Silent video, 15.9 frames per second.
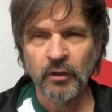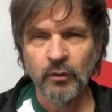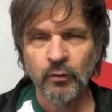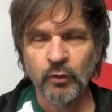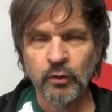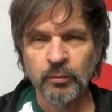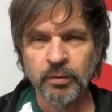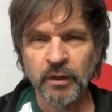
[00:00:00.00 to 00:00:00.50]

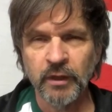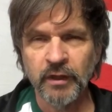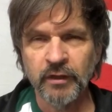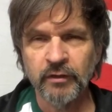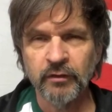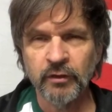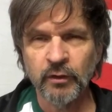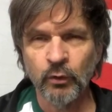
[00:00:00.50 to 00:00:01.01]
will play
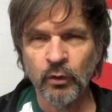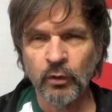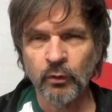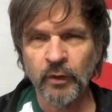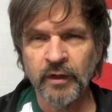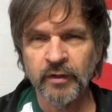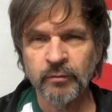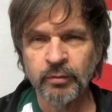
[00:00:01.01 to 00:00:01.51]
the lower
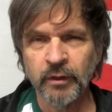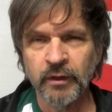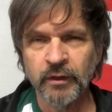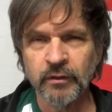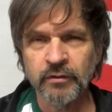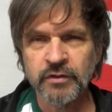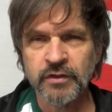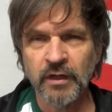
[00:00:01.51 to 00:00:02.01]
rated players